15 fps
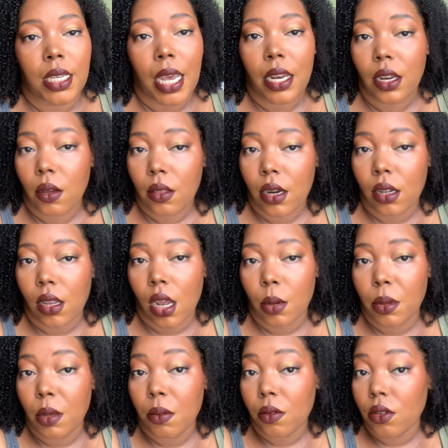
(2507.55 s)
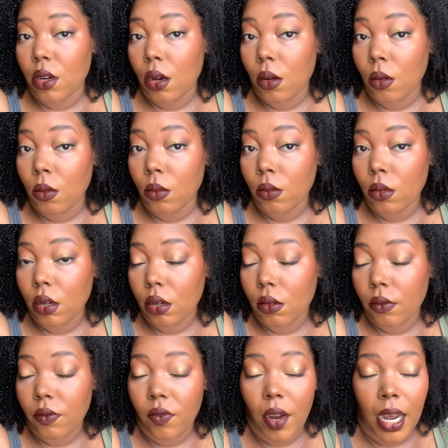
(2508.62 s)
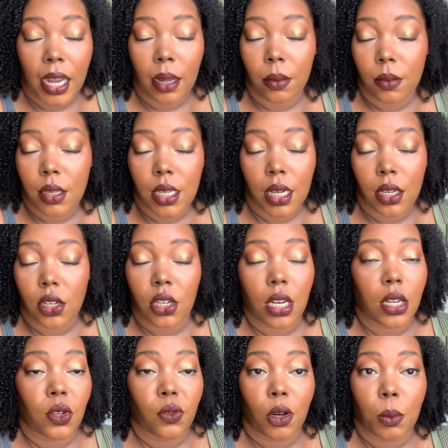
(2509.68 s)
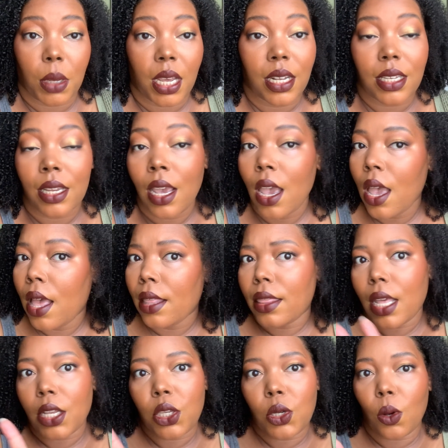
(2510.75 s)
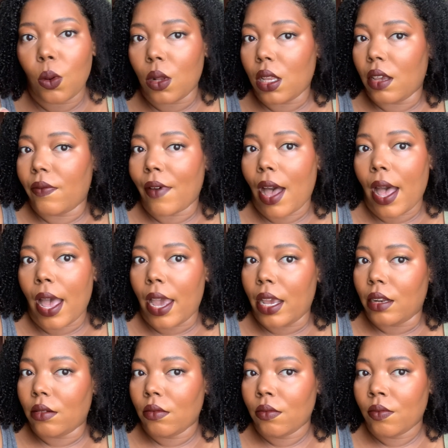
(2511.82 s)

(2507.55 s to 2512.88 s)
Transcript: I know that a lot of people don't vibe with second chance romance. That's totally fine.